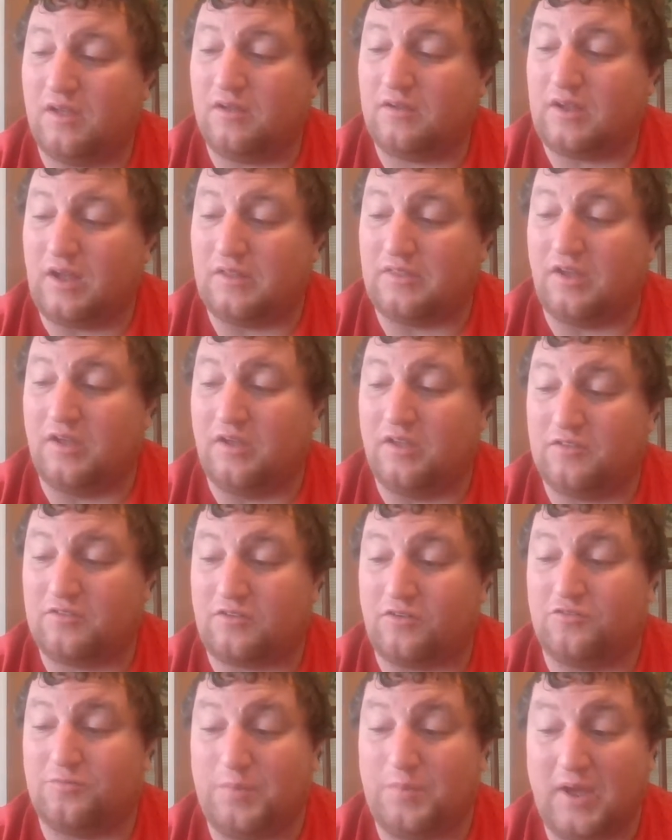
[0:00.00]
got the
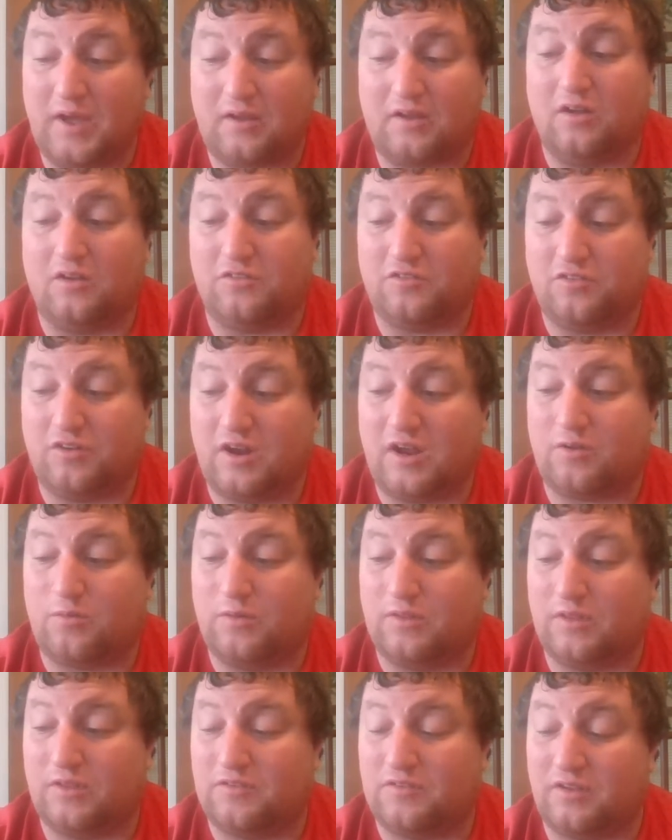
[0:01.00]
Huskers back on track
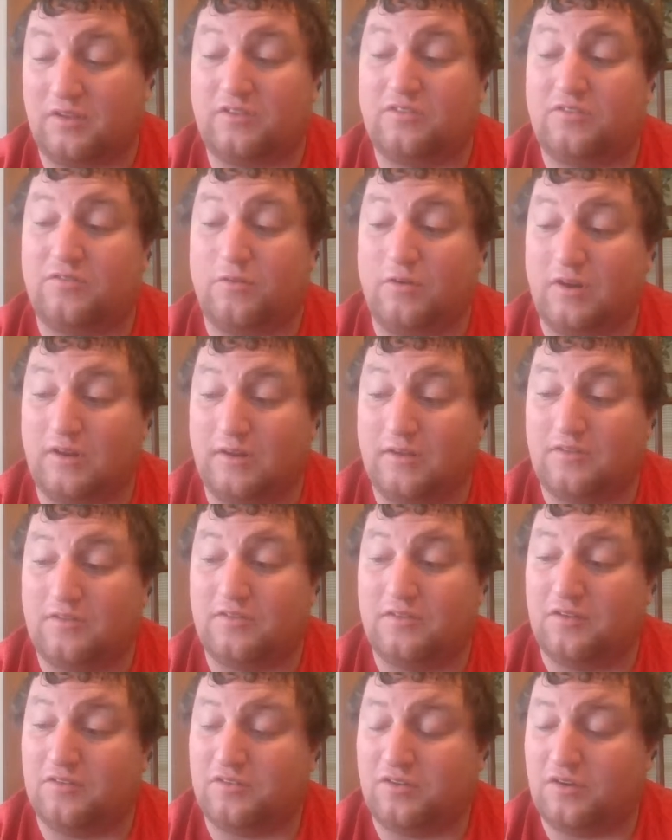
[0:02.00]
with a 6-3
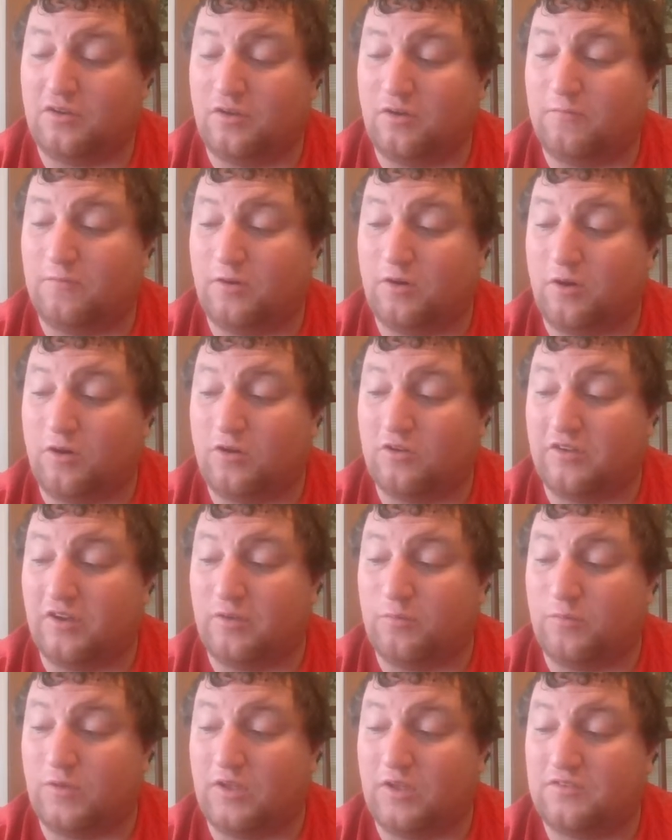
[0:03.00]
decision over
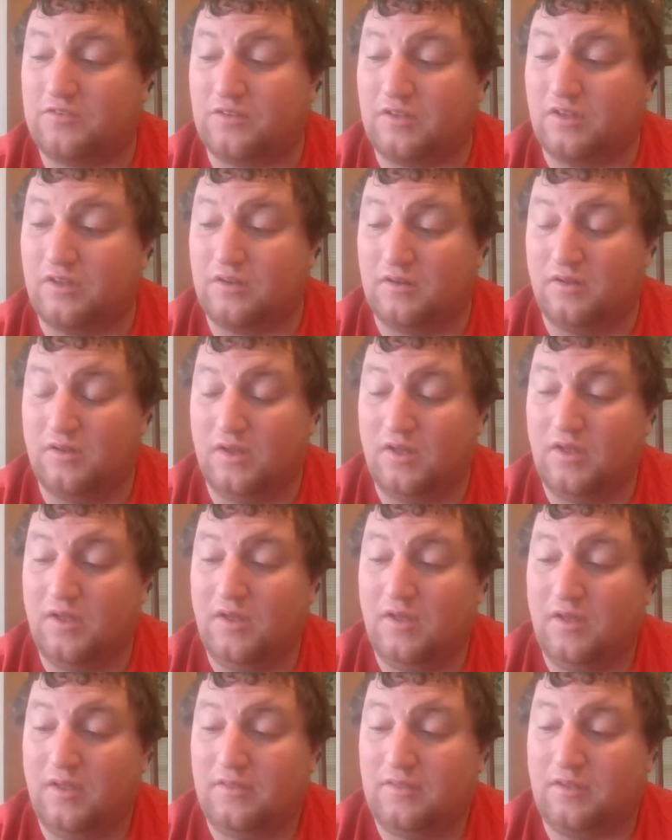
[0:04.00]
RJ Weston.
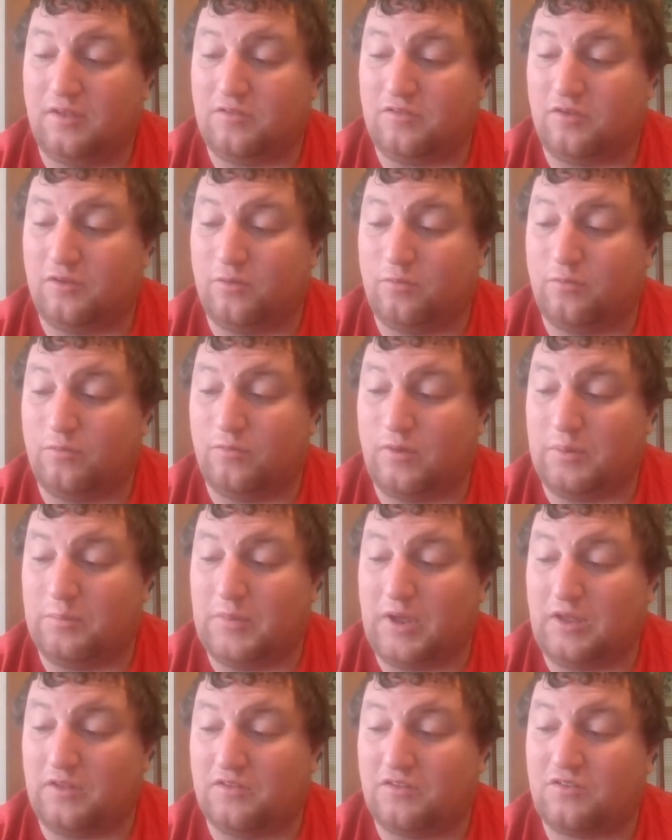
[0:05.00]
The two
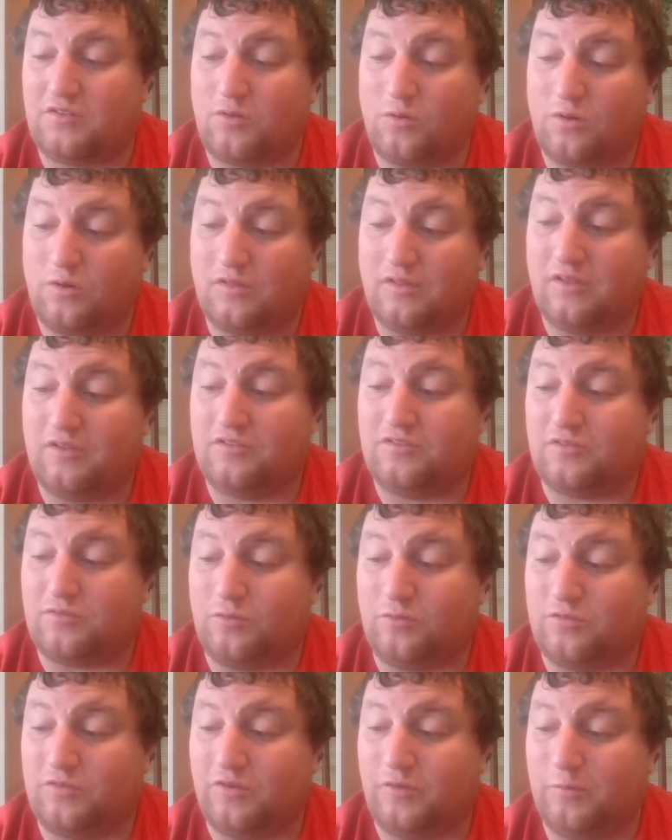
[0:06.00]
remained scoreless
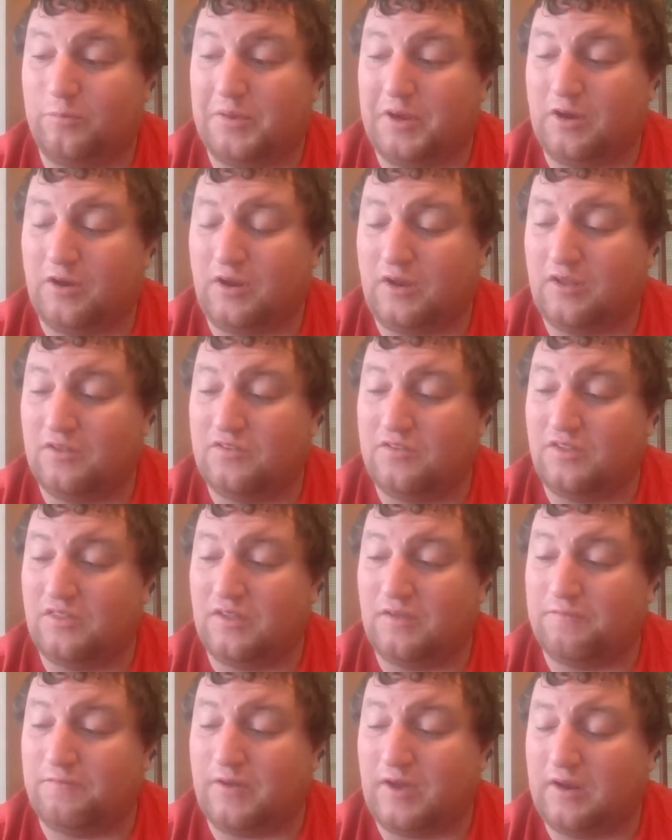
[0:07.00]
through 2 periods. In
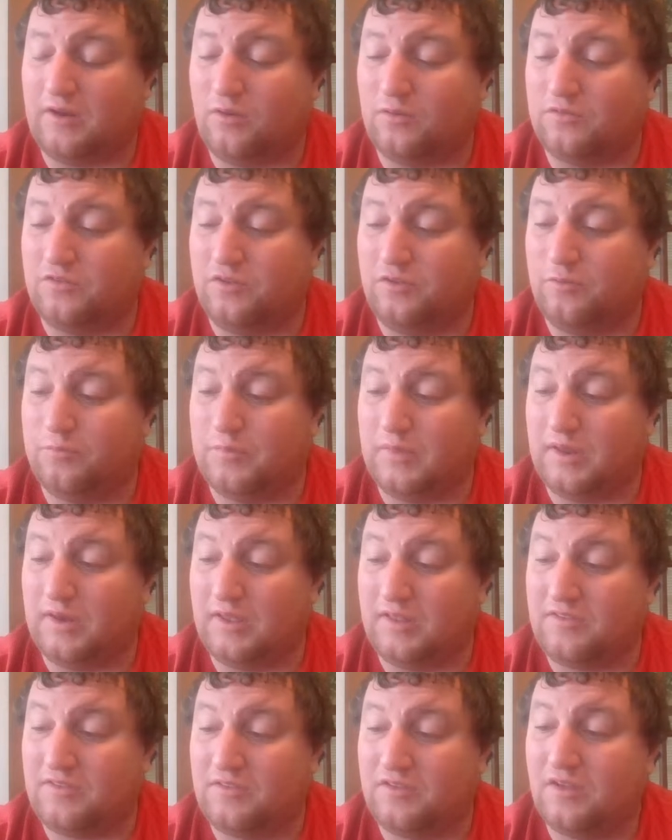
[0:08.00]
the final 2
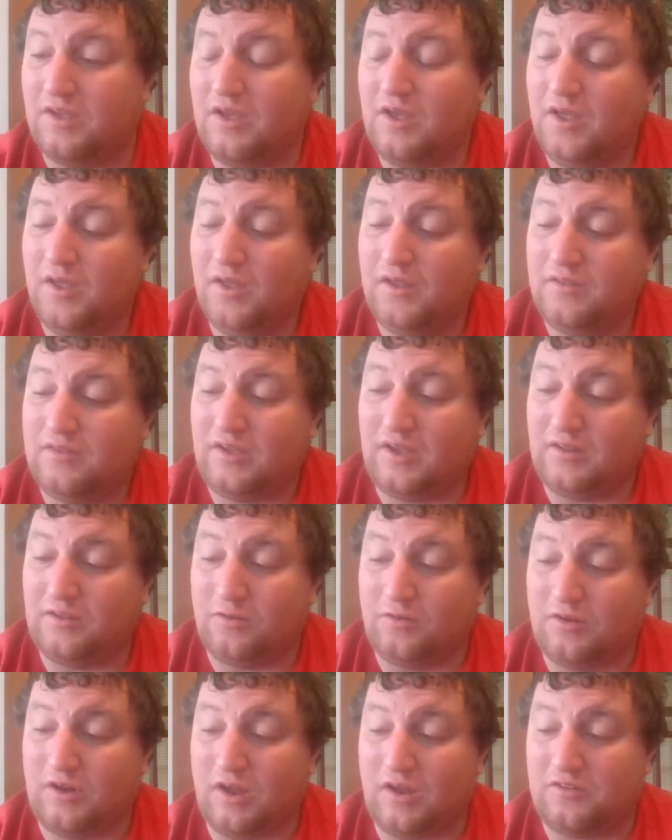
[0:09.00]
minutes,
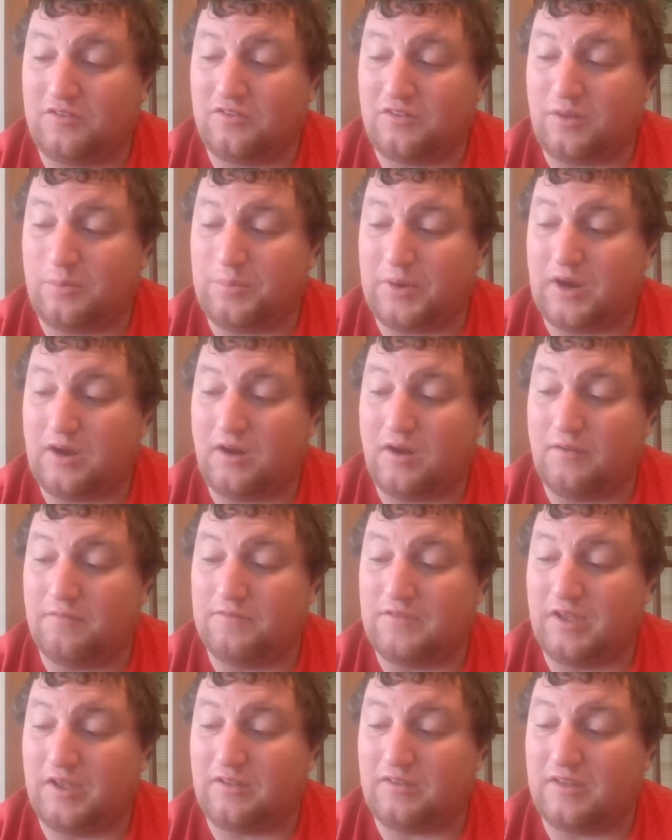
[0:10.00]
Taylor notched a pair of
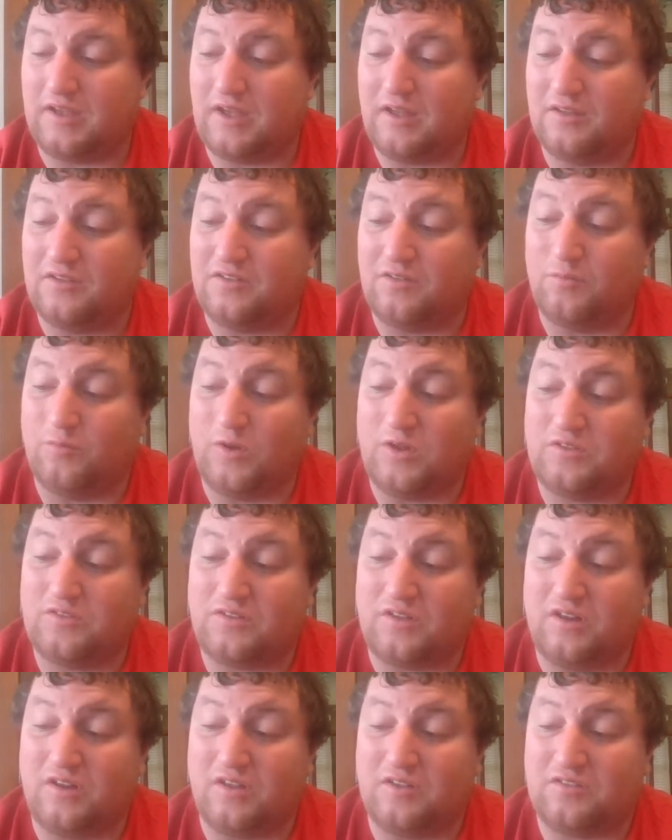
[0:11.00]
takedowns and
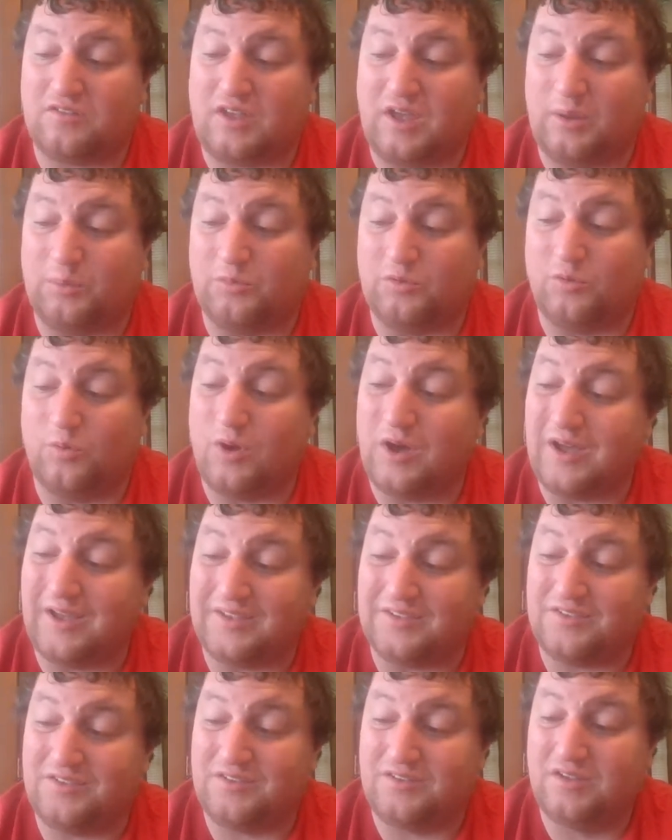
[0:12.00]
Weston escaped
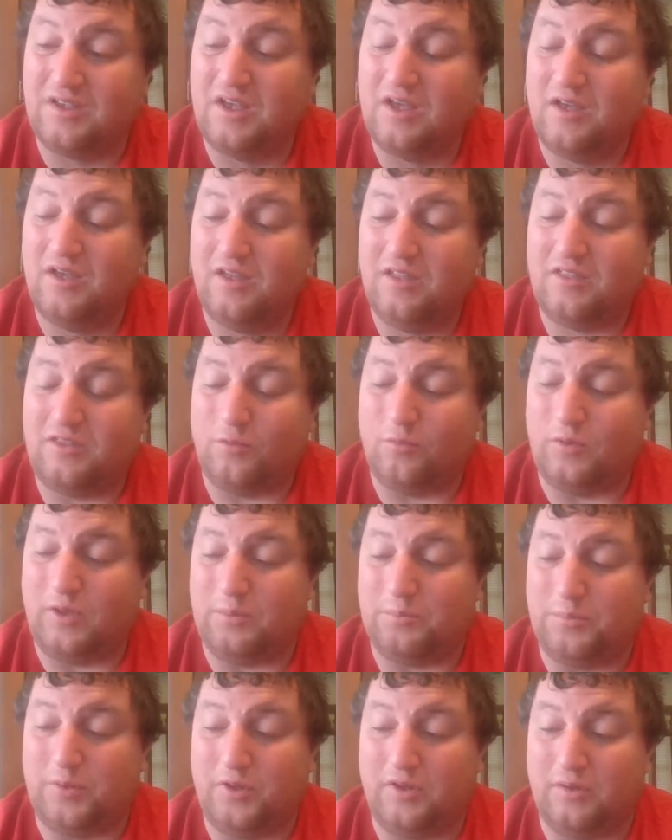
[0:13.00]
twice. The
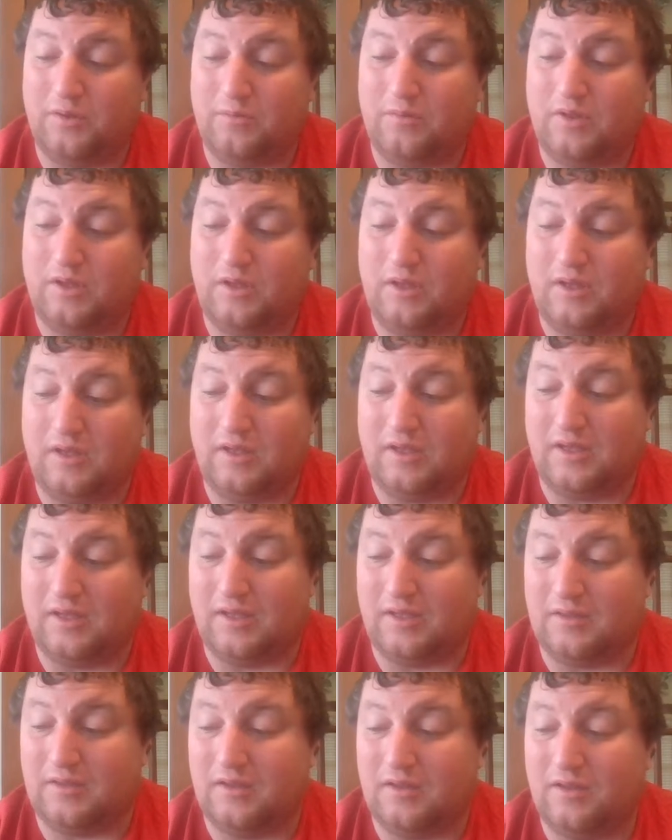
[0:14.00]
win put
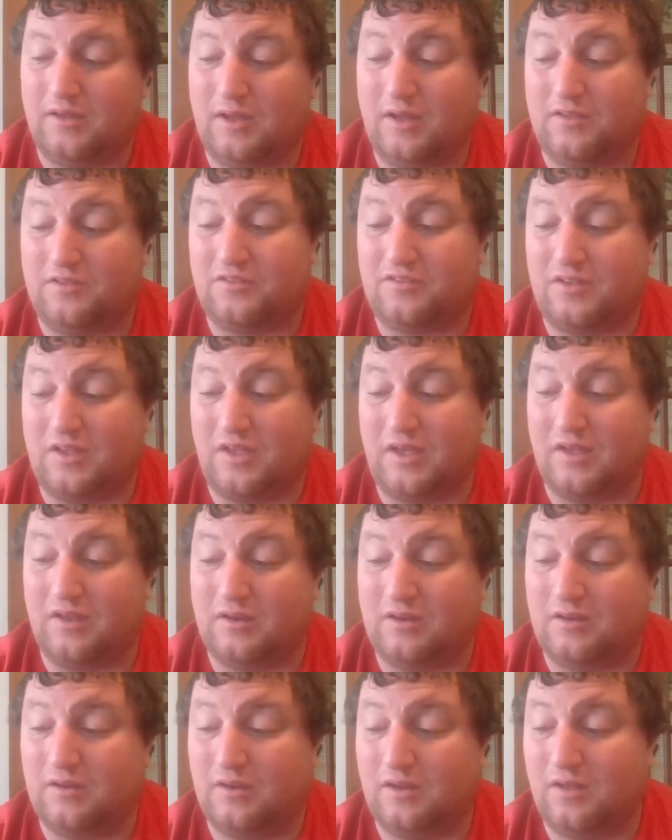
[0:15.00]
us
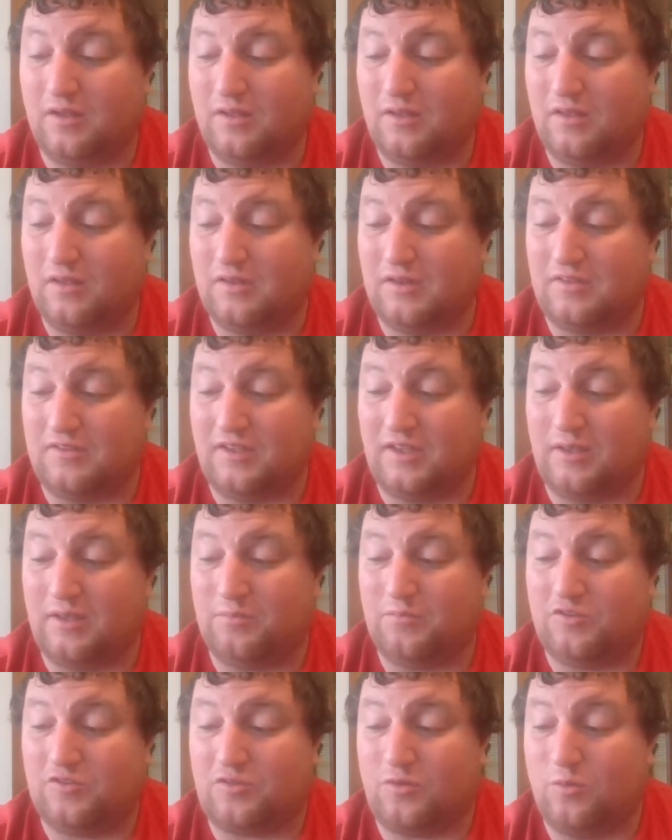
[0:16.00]
ahead in the
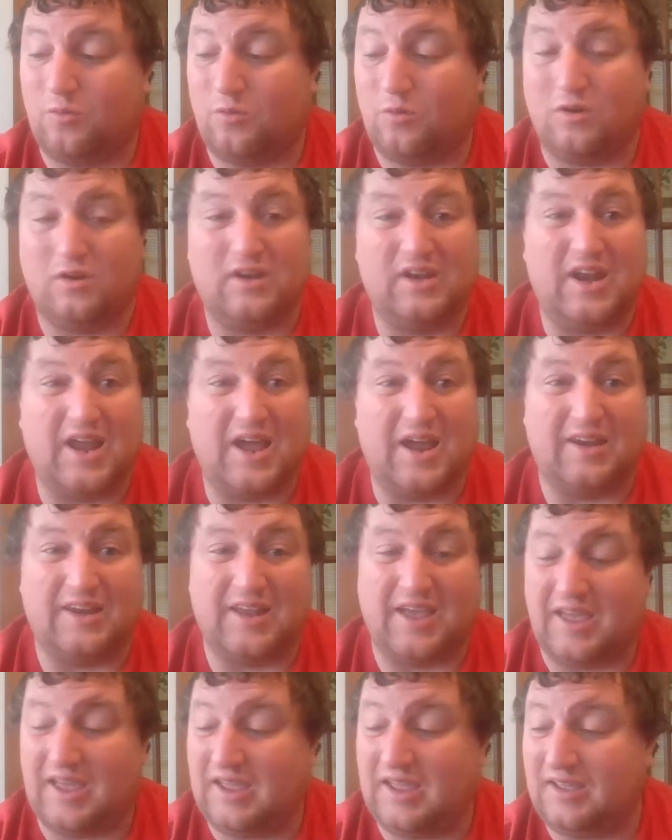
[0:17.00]
team score
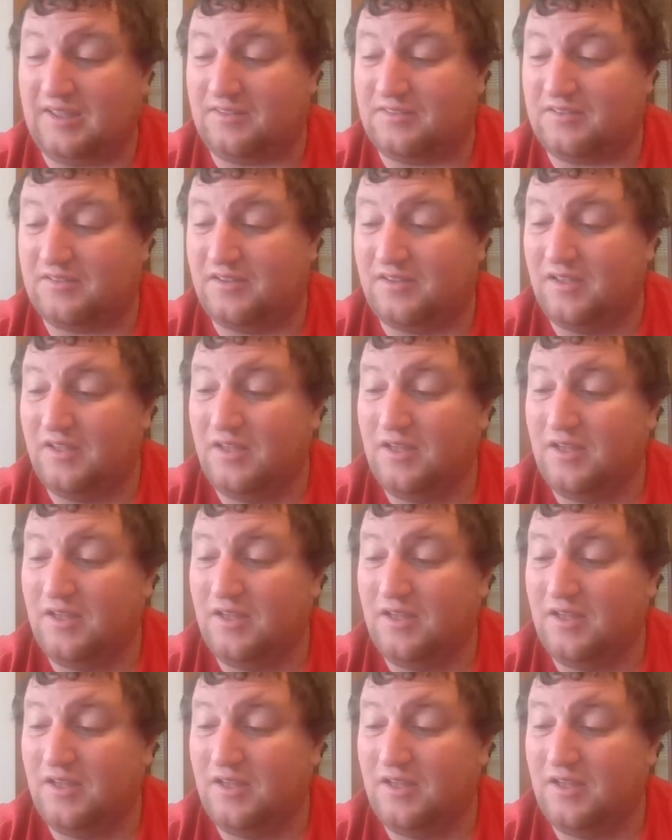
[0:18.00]
9-8.